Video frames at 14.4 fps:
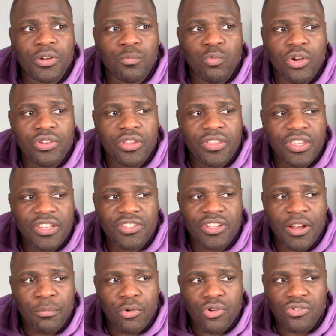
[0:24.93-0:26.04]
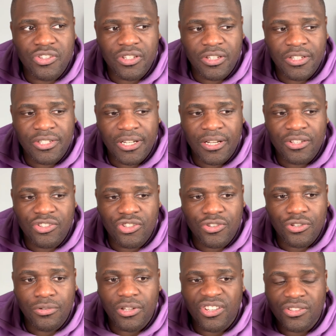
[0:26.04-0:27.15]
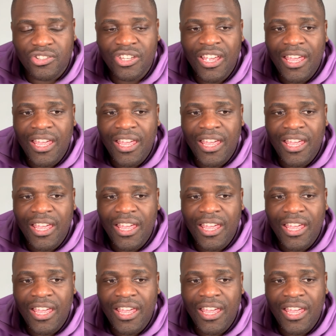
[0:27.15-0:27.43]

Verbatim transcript: and one of the things that I'm constantly telling students